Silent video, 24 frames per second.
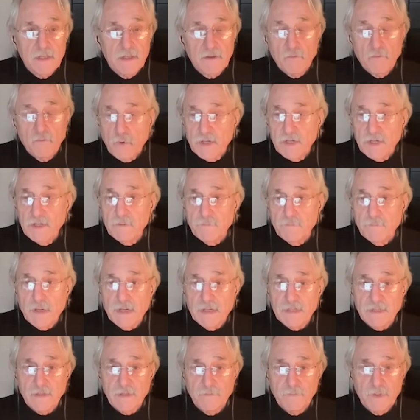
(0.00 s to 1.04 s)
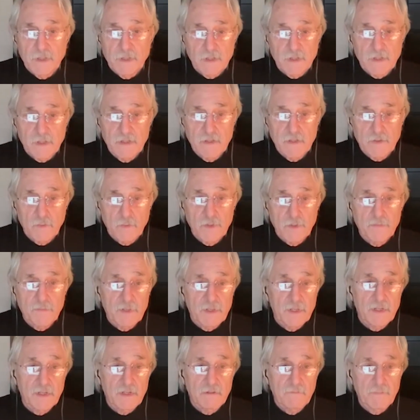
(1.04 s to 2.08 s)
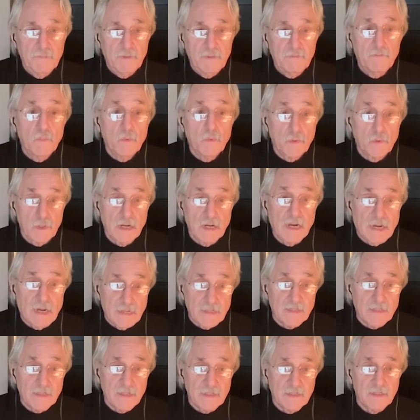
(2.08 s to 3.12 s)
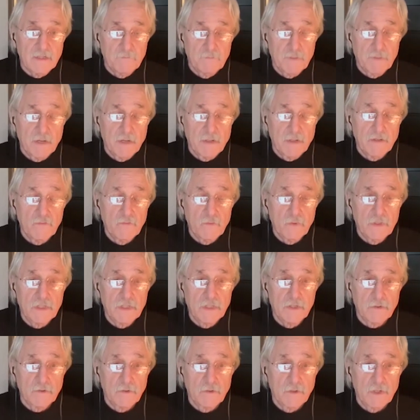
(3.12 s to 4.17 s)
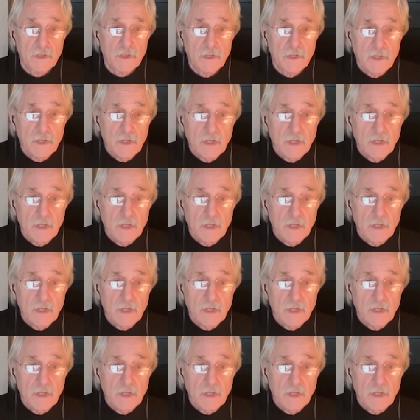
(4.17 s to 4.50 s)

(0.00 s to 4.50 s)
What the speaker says: that one of the possibilities would be to be more honest about it with children.